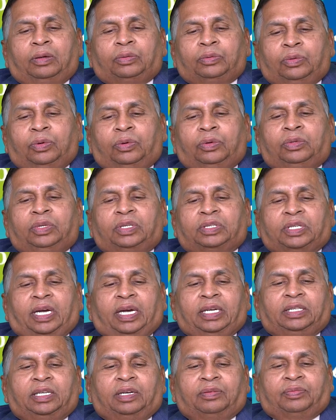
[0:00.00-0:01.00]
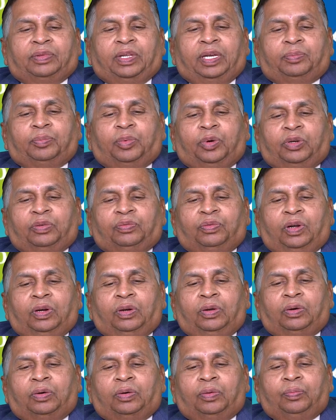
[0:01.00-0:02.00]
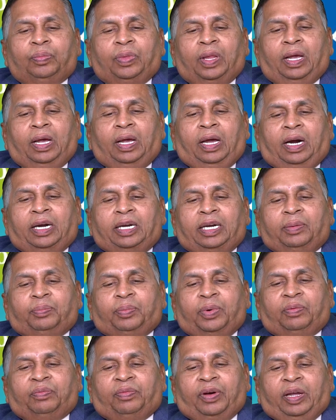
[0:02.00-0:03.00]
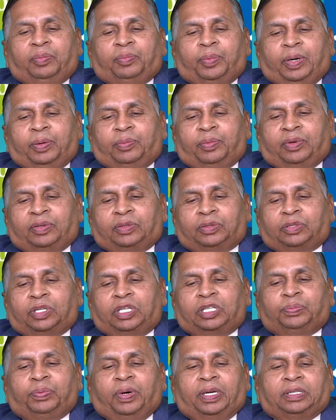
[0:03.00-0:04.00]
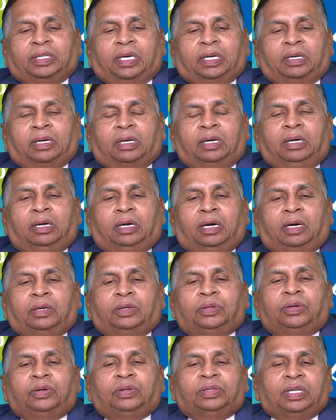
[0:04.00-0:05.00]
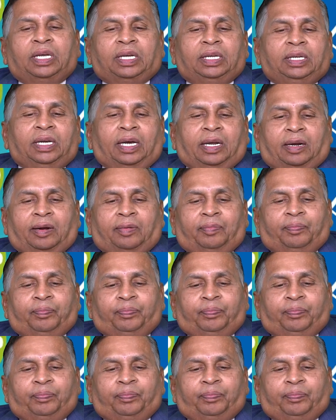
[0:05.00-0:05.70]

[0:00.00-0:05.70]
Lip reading: though the size of their portfolio dipped 5.6% during the year.